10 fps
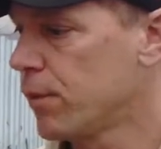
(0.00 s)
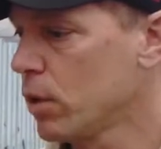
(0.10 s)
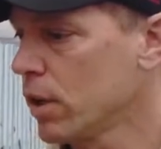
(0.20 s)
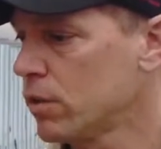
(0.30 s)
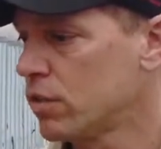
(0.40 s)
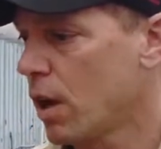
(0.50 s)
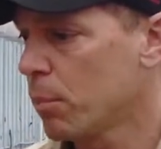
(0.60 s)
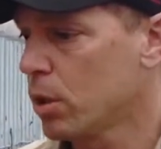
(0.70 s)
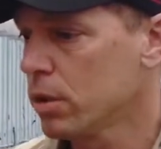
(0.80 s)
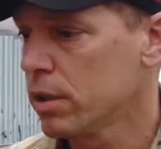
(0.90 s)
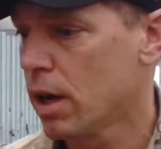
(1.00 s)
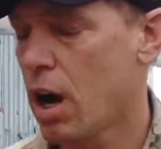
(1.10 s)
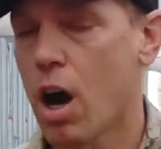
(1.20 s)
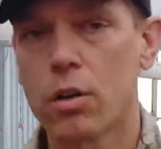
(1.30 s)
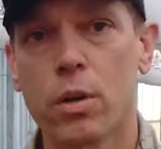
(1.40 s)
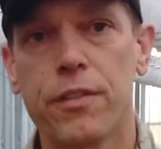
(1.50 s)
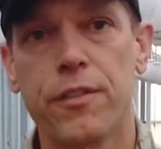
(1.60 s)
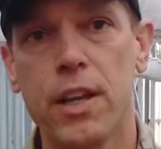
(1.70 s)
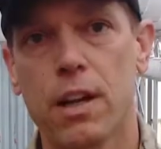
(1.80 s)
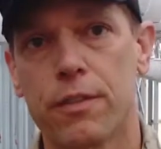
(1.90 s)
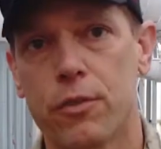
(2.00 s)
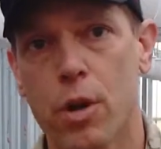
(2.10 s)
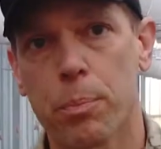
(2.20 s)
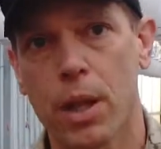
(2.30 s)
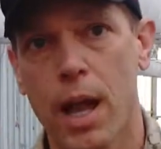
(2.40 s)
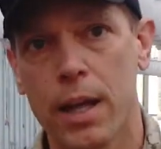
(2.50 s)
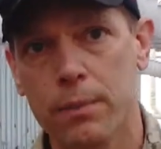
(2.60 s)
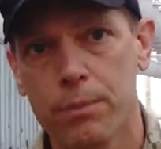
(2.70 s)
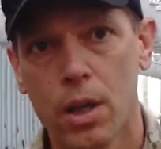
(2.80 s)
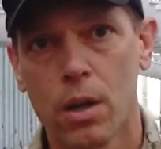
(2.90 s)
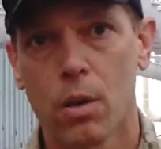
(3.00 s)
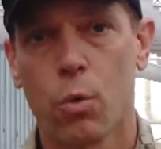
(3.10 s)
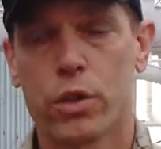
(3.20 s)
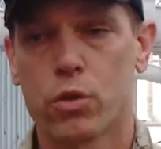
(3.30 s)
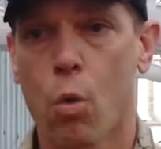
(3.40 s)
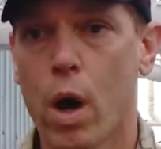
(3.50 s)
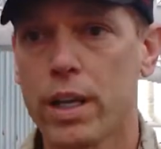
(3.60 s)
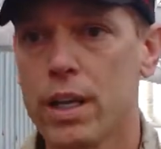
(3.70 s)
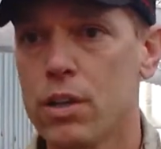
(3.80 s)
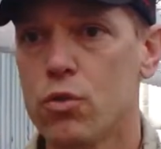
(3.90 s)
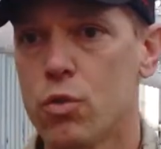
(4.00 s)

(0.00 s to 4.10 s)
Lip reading: fully assembled, 100 feet of drip line with 20